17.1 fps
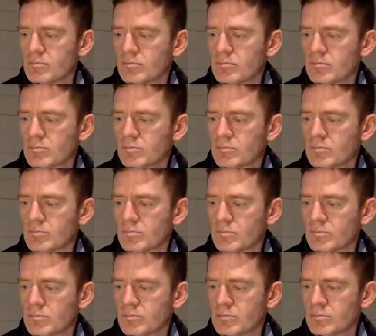
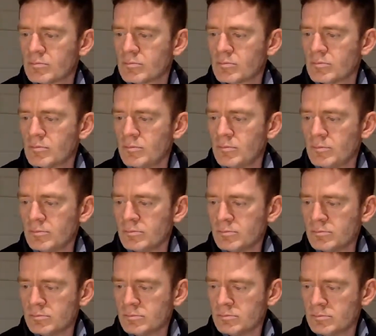
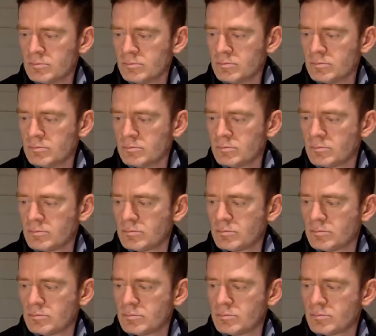
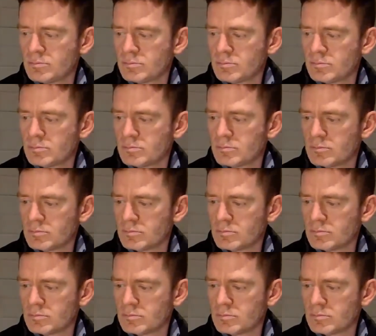No words are spoken by the person on screen.